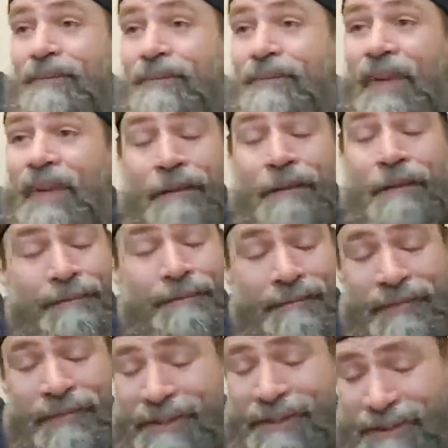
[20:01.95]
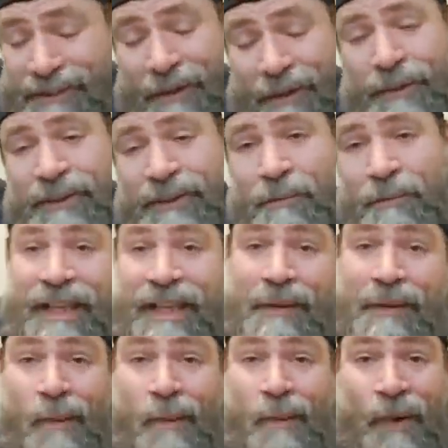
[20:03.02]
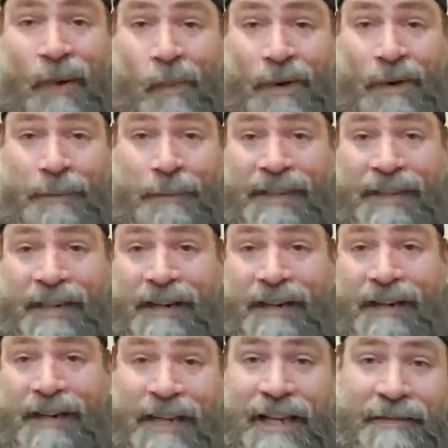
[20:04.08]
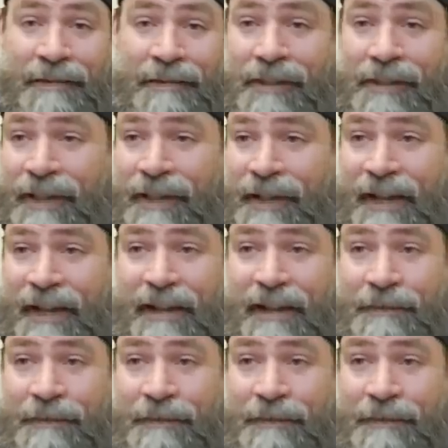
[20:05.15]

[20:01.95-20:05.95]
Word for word: I'm so disappointed. Heat 101 will be there. Definitely, uh,